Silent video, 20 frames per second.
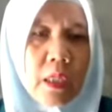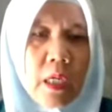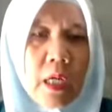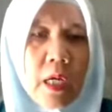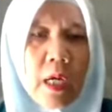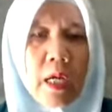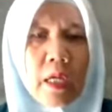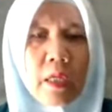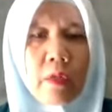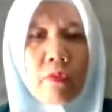
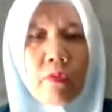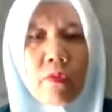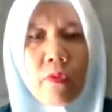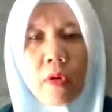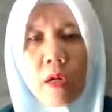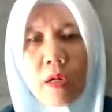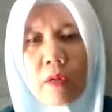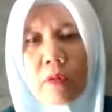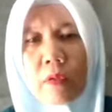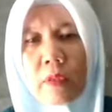I
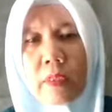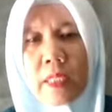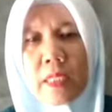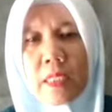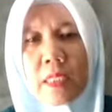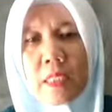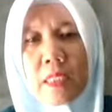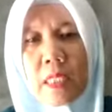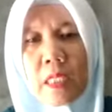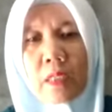found that
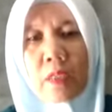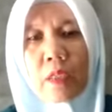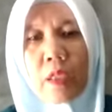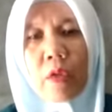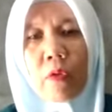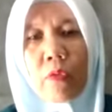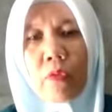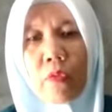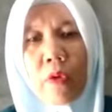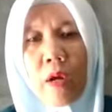
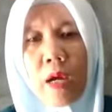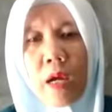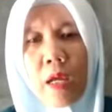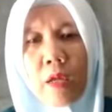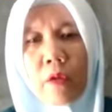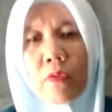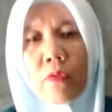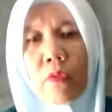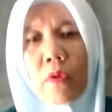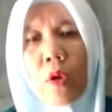
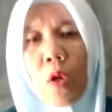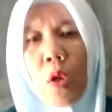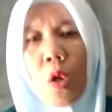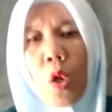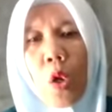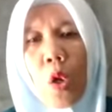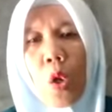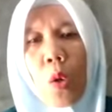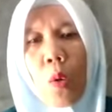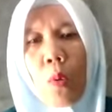
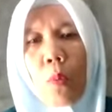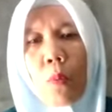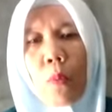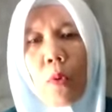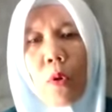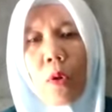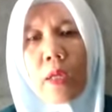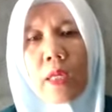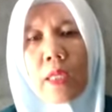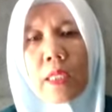
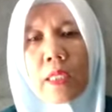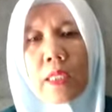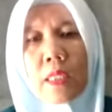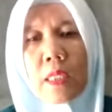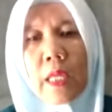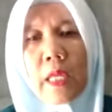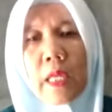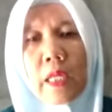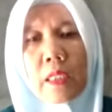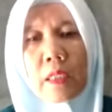
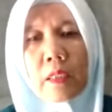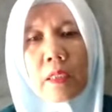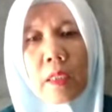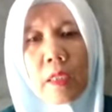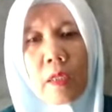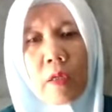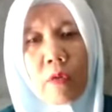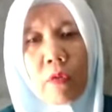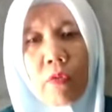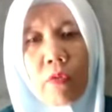
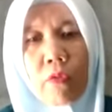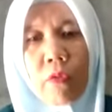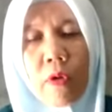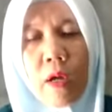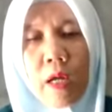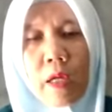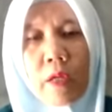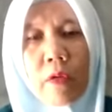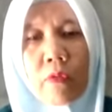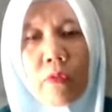
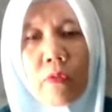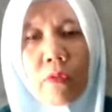65.85